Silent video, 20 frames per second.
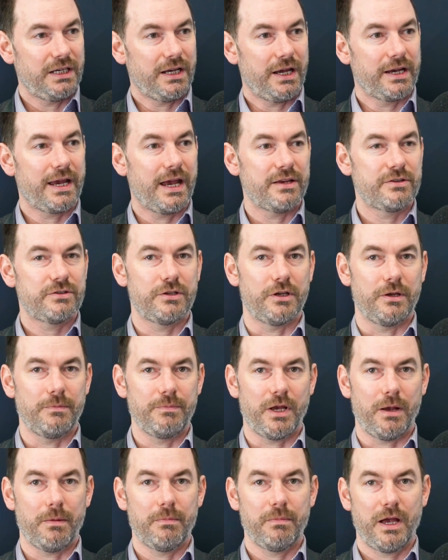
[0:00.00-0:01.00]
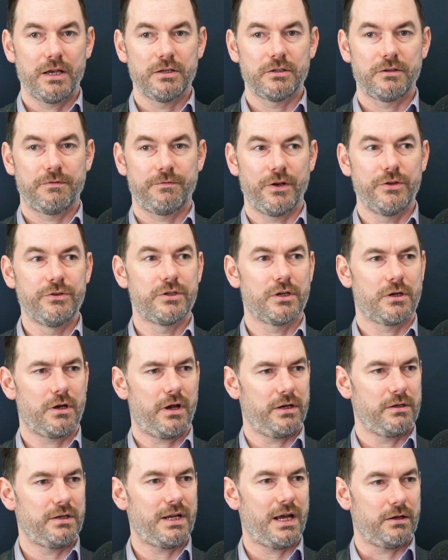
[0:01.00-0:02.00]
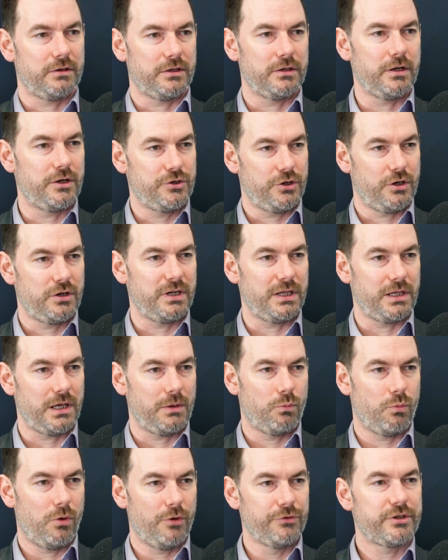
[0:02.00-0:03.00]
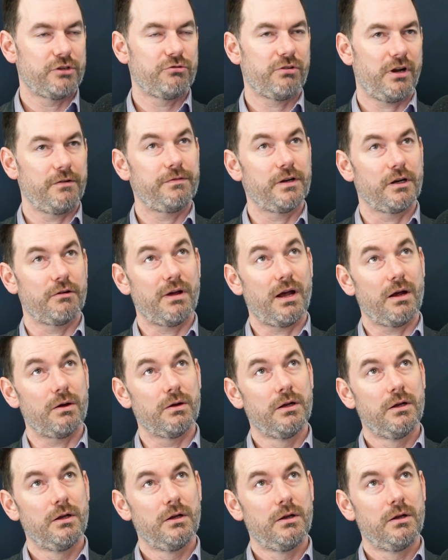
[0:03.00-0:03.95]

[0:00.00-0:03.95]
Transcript: I guess, that as funds are going down a journey, they want to try and figure out